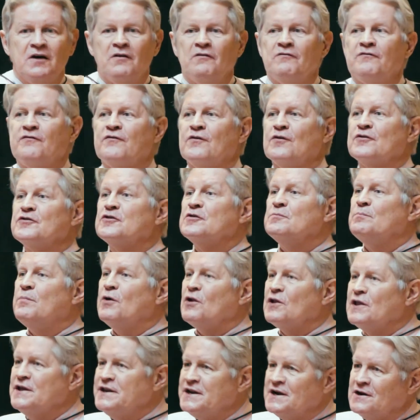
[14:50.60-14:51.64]
for the
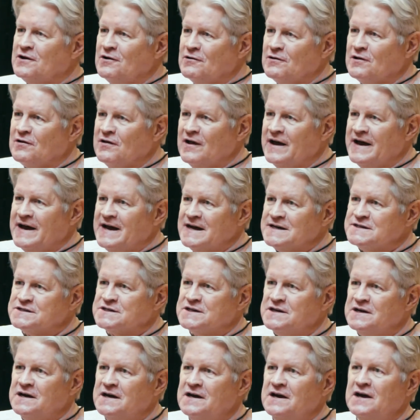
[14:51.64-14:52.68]
political class,
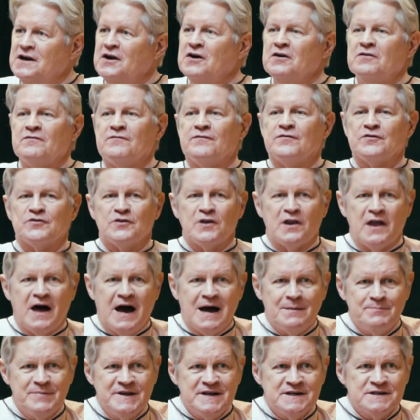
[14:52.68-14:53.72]
for the
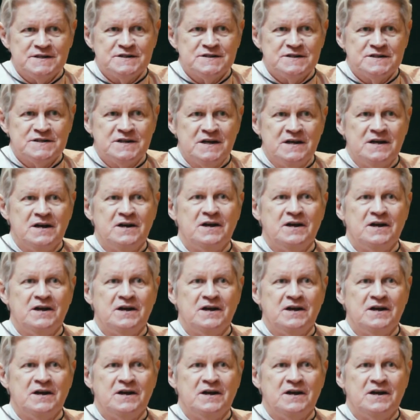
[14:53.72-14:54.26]
lobbyists,